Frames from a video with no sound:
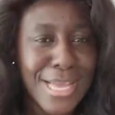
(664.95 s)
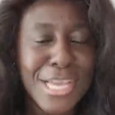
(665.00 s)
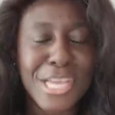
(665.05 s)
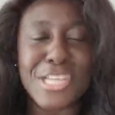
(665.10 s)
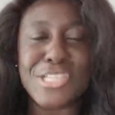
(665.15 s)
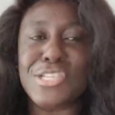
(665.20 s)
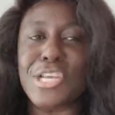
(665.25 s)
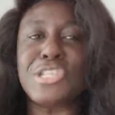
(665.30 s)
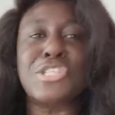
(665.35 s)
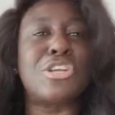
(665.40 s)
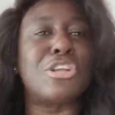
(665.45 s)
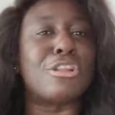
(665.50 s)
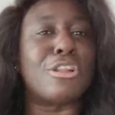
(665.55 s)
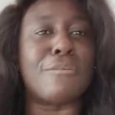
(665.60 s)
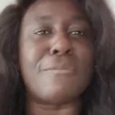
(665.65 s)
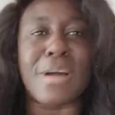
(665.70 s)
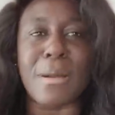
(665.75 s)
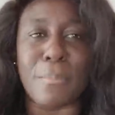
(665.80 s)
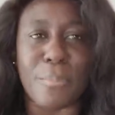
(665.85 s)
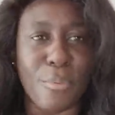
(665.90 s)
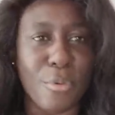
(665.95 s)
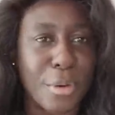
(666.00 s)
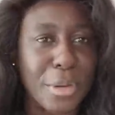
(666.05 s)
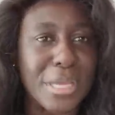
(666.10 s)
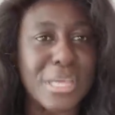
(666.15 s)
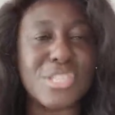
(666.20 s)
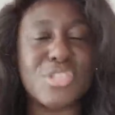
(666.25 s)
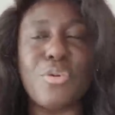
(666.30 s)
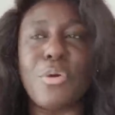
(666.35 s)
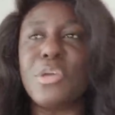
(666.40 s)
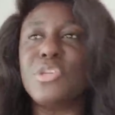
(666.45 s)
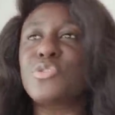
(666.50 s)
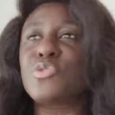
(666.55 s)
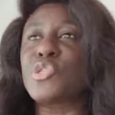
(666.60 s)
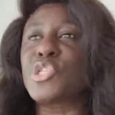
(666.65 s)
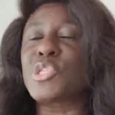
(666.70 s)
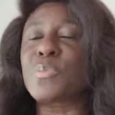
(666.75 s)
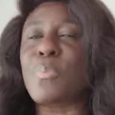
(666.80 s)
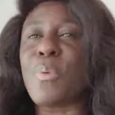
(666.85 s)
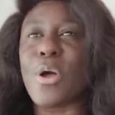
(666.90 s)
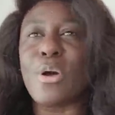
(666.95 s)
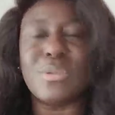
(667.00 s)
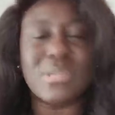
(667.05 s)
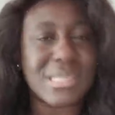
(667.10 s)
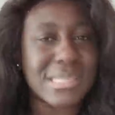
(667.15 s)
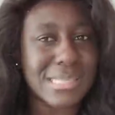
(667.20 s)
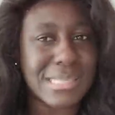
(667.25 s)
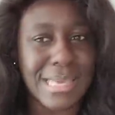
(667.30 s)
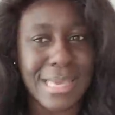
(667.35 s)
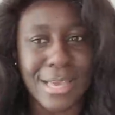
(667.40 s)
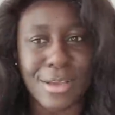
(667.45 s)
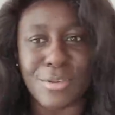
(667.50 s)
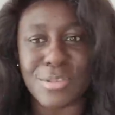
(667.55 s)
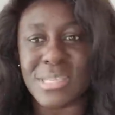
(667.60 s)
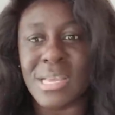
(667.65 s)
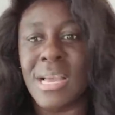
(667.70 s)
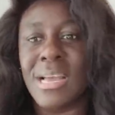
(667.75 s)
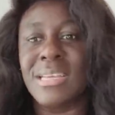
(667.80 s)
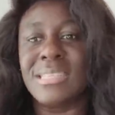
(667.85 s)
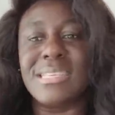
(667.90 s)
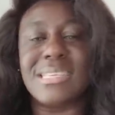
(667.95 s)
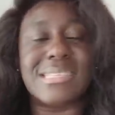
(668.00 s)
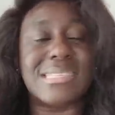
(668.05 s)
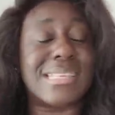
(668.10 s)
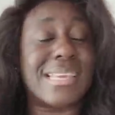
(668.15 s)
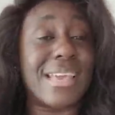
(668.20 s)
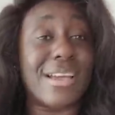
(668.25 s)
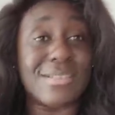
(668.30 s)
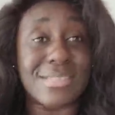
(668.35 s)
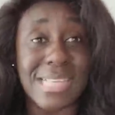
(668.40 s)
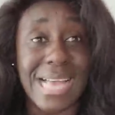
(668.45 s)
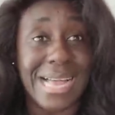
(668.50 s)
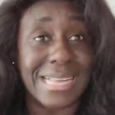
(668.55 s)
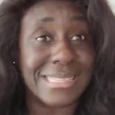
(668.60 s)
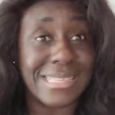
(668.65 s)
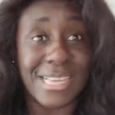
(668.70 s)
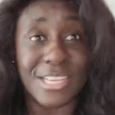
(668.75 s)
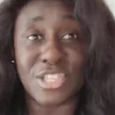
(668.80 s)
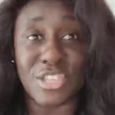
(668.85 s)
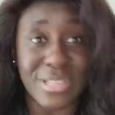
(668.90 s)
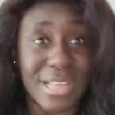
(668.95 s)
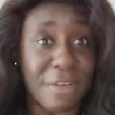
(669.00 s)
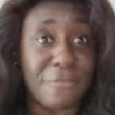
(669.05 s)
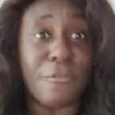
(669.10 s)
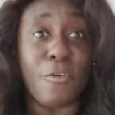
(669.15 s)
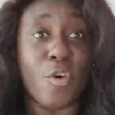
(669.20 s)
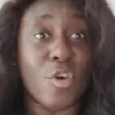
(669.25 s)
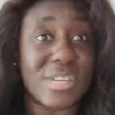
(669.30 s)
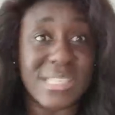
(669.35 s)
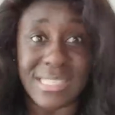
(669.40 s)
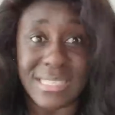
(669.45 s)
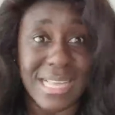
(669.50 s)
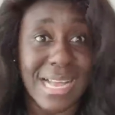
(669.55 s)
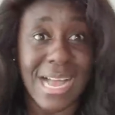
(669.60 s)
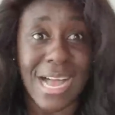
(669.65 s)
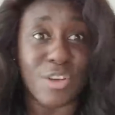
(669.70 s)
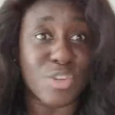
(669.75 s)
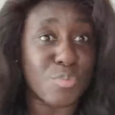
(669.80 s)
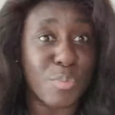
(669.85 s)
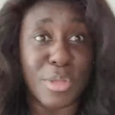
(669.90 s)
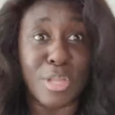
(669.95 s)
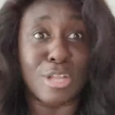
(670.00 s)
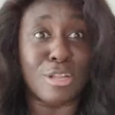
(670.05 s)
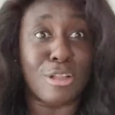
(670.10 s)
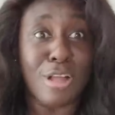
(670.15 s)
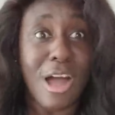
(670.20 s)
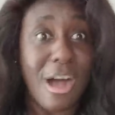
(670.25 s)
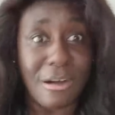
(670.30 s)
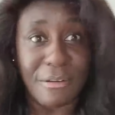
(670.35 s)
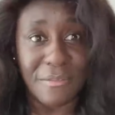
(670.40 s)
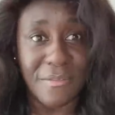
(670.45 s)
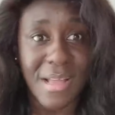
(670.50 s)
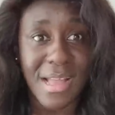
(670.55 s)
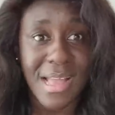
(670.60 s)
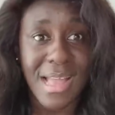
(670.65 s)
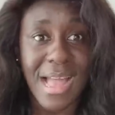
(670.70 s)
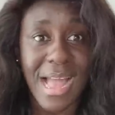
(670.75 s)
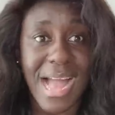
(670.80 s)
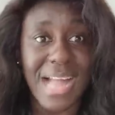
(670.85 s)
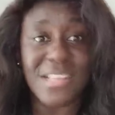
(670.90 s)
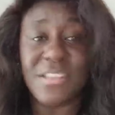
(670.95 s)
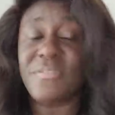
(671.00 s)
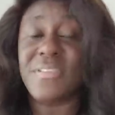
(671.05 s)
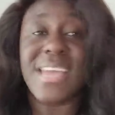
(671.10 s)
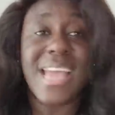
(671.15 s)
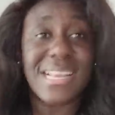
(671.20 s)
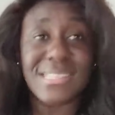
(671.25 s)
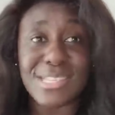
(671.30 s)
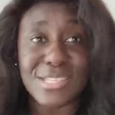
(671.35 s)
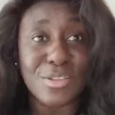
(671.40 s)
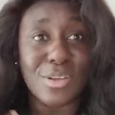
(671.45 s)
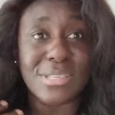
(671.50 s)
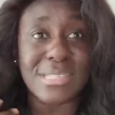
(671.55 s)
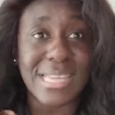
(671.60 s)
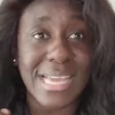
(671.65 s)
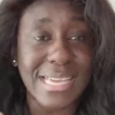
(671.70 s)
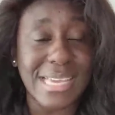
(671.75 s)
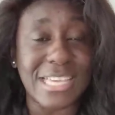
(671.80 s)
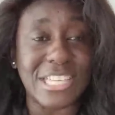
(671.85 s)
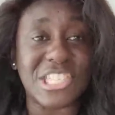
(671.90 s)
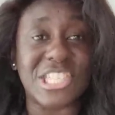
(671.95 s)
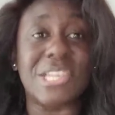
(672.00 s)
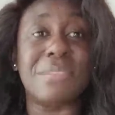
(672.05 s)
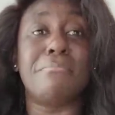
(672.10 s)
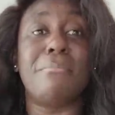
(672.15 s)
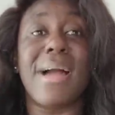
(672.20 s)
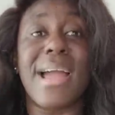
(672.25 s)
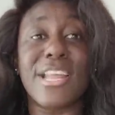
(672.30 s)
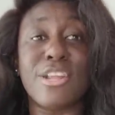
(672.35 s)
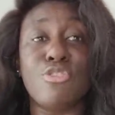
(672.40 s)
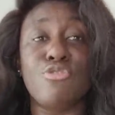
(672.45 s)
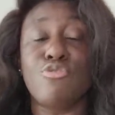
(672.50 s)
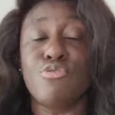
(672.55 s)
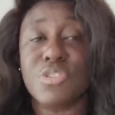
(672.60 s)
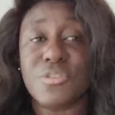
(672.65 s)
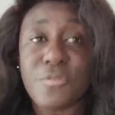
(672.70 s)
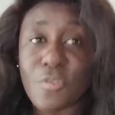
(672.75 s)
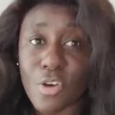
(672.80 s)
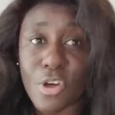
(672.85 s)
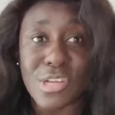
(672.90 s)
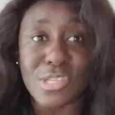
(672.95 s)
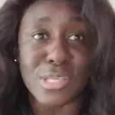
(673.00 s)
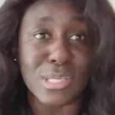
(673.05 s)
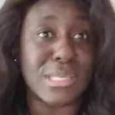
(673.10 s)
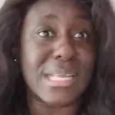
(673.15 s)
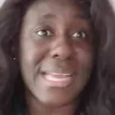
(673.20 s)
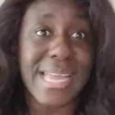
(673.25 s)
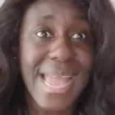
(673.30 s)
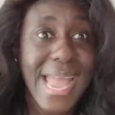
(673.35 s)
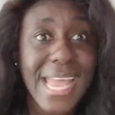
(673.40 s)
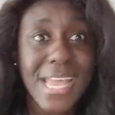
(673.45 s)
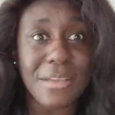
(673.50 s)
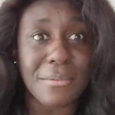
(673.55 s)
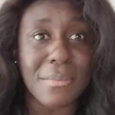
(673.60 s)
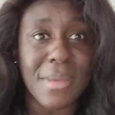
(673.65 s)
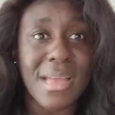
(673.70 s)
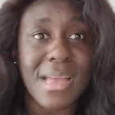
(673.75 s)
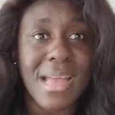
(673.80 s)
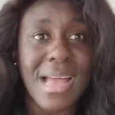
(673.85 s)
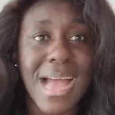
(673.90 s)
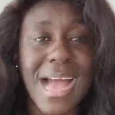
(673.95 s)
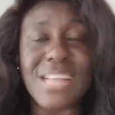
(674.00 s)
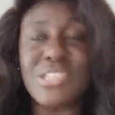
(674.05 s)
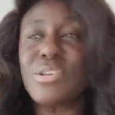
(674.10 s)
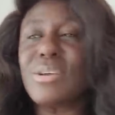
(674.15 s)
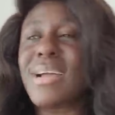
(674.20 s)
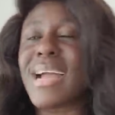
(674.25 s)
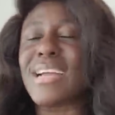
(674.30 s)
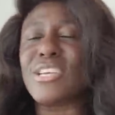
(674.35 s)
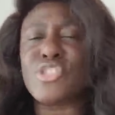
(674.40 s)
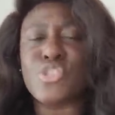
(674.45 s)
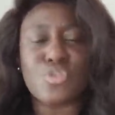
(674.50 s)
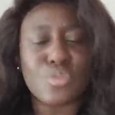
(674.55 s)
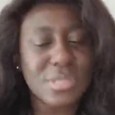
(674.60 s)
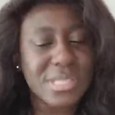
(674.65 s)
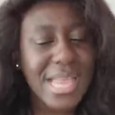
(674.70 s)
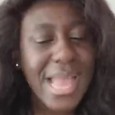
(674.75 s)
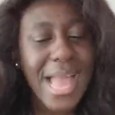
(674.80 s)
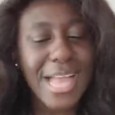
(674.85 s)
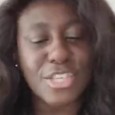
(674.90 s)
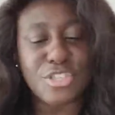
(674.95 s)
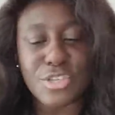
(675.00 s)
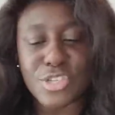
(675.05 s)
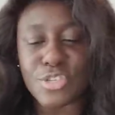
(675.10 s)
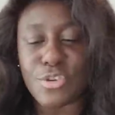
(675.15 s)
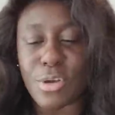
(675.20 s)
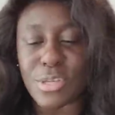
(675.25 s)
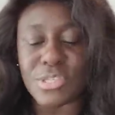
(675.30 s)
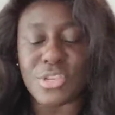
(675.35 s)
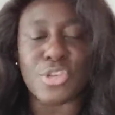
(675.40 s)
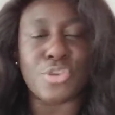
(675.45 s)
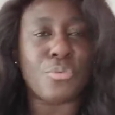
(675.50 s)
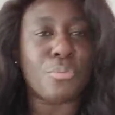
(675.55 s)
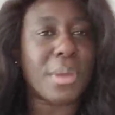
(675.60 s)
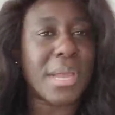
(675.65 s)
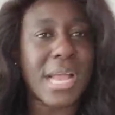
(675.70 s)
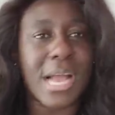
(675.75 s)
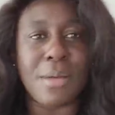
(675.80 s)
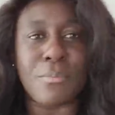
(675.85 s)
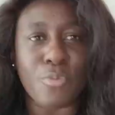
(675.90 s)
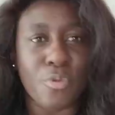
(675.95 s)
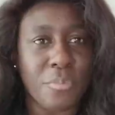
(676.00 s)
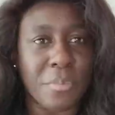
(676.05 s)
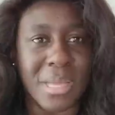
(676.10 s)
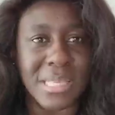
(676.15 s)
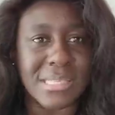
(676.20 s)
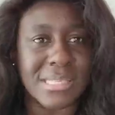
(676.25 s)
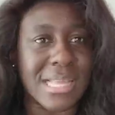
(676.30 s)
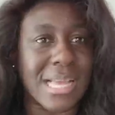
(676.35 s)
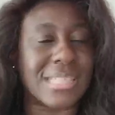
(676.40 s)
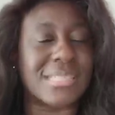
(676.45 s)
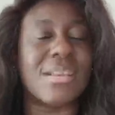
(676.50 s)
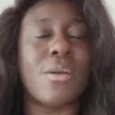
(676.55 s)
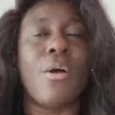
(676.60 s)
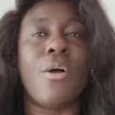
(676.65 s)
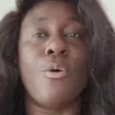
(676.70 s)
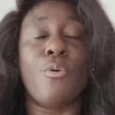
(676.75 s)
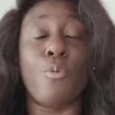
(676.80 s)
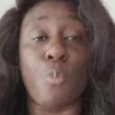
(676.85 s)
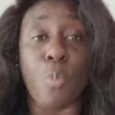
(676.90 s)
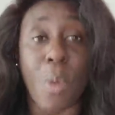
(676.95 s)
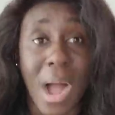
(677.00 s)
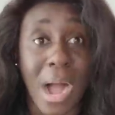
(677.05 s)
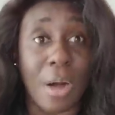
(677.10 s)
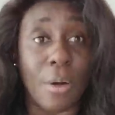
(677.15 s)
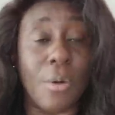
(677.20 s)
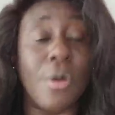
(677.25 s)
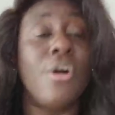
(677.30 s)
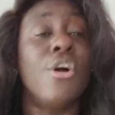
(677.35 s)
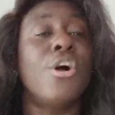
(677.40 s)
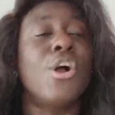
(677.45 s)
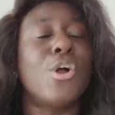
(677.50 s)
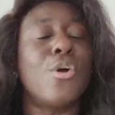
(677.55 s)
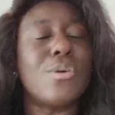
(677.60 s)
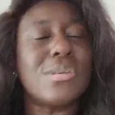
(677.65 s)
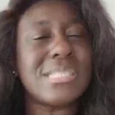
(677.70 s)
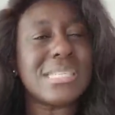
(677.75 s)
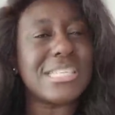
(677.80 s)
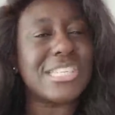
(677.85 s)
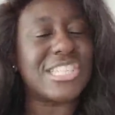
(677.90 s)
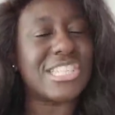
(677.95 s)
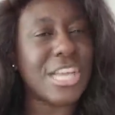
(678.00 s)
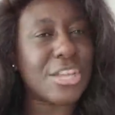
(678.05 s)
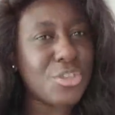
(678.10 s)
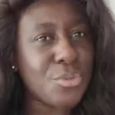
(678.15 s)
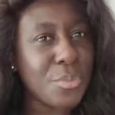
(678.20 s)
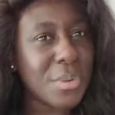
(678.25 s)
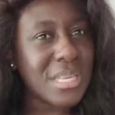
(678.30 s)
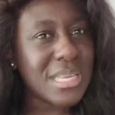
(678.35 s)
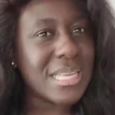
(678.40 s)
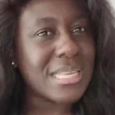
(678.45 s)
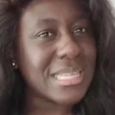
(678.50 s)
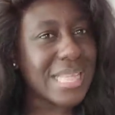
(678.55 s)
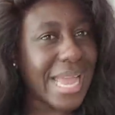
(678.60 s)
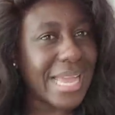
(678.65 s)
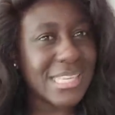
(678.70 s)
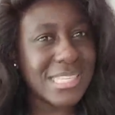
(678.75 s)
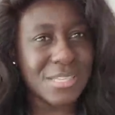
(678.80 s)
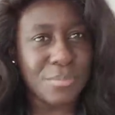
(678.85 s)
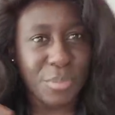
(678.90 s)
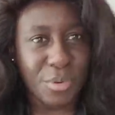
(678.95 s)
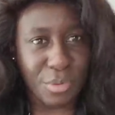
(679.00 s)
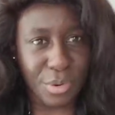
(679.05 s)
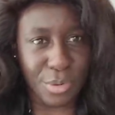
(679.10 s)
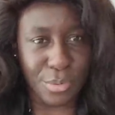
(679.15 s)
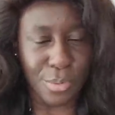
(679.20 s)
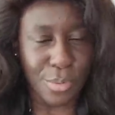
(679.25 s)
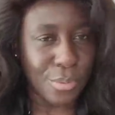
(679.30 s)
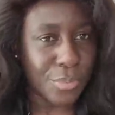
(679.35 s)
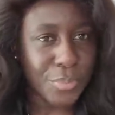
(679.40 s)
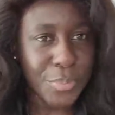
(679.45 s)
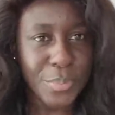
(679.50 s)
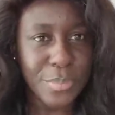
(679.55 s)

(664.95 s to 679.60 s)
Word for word: He's such a lover boy. He's going to spoil this girl's this girl's attention and focus in that house with love. And if Kiaz is not taking, she might lose focus on the game. And so guys, today I just got a eureka moment that, wow, Khosi genuinely likes Miracle.